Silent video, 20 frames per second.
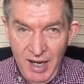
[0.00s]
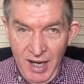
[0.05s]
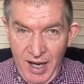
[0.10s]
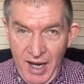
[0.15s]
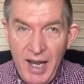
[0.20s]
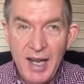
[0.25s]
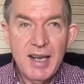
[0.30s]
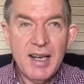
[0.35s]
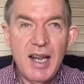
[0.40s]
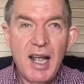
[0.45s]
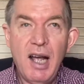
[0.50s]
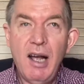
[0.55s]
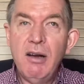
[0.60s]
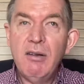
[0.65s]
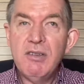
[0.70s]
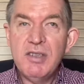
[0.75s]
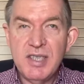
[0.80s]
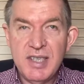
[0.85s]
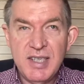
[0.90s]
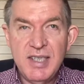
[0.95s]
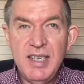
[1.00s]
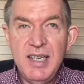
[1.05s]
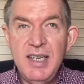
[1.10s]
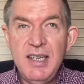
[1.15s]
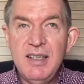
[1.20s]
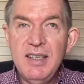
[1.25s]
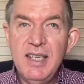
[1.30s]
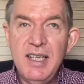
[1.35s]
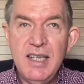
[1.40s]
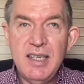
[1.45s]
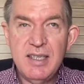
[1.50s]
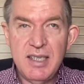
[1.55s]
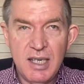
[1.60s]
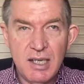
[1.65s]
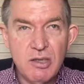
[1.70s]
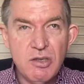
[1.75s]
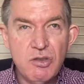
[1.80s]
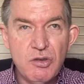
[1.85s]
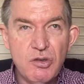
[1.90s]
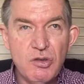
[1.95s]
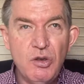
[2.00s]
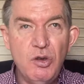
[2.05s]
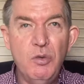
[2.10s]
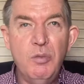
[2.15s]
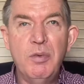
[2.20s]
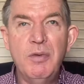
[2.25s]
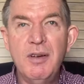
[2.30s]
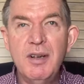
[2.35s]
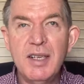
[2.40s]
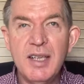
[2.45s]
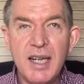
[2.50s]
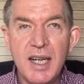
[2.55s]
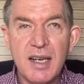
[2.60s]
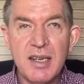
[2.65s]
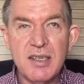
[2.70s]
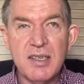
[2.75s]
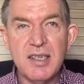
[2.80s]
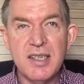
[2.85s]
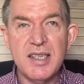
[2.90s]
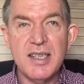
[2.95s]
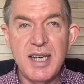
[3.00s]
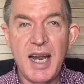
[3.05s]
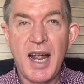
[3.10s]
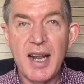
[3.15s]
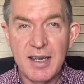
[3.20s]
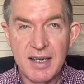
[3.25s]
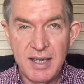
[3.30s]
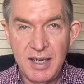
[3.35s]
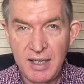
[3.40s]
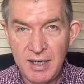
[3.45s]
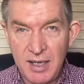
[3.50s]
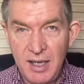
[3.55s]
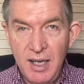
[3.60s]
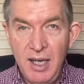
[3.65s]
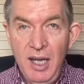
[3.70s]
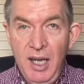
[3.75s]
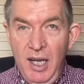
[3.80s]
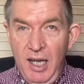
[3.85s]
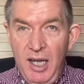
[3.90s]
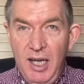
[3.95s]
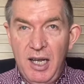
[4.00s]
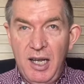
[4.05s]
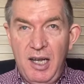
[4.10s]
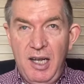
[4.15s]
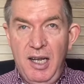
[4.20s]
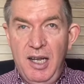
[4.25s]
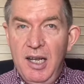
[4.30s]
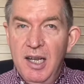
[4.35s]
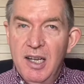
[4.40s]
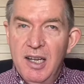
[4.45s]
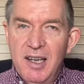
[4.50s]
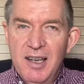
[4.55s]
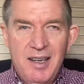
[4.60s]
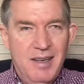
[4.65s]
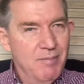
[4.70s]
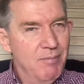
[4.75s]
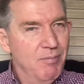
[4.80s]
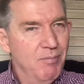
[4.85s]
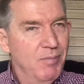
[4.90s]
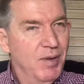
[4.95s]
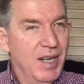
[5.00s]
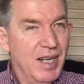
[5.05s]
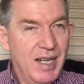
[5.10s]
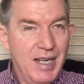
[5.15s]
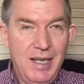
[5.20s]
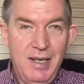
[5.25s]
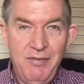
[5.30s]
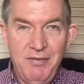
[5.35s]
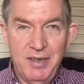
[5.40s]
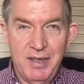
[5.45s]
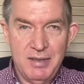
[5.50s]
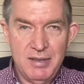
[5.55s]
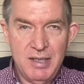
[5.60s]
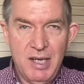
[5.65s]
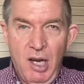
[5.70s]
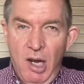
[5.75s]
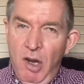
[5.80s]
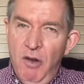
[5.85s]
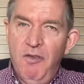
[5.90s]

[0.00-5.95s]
And now see these exuberant, ecstatic uh, uh, uh, believers,